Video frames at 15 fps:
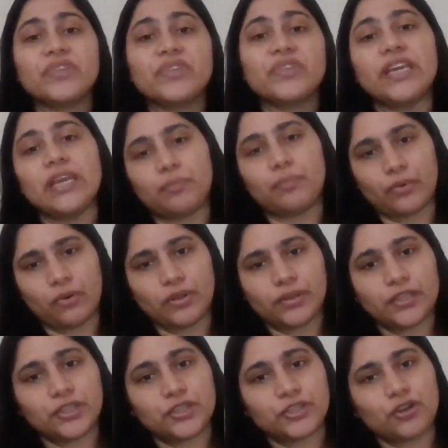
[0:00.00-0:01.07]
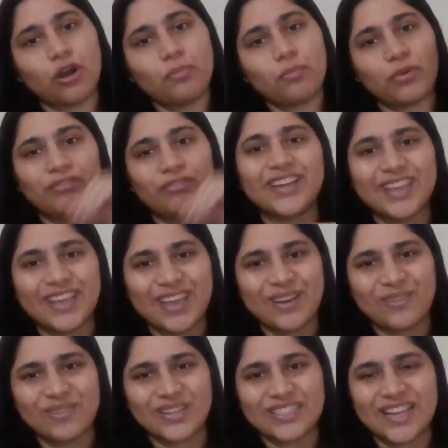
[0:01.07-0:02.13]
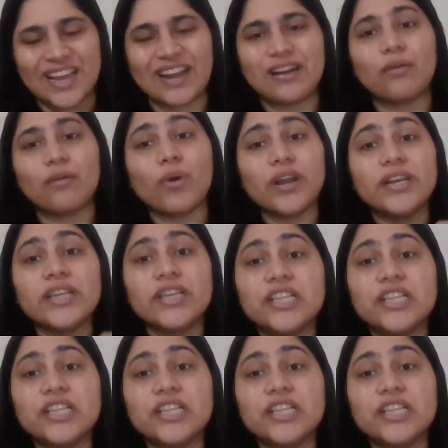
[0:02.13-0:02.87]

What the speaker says: keep on the top of the chaos and avoid